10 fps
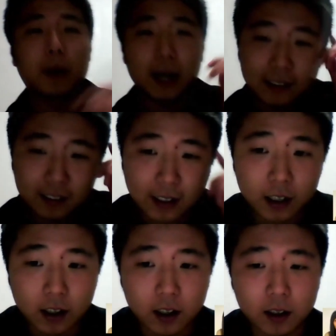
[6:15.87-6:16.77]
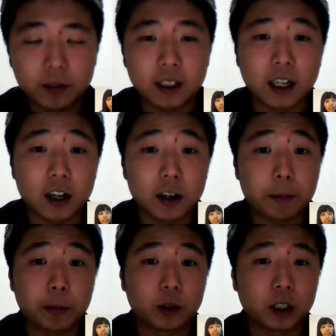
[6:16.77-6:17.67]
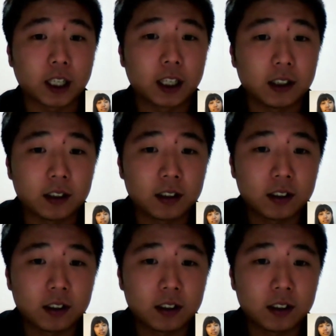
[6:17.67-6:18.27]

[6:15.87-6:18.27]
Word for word: mindset of the young people in China.